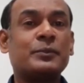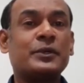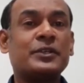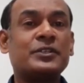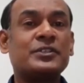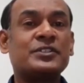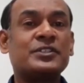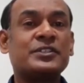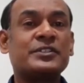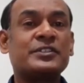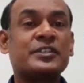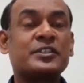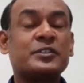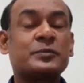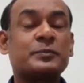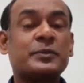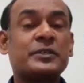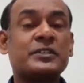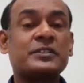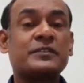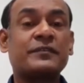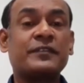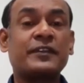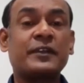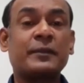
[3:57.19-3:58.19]
mentions the
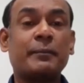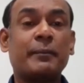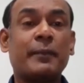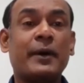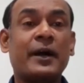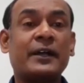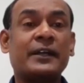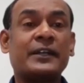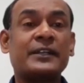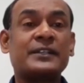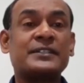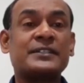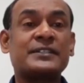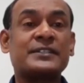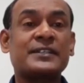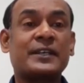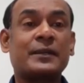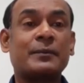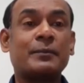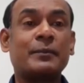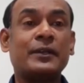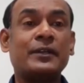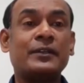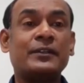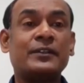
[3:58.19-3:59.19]
specific market
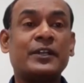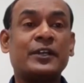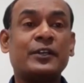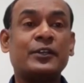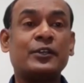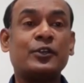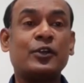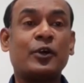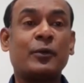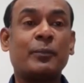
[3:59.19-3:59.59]
segment that your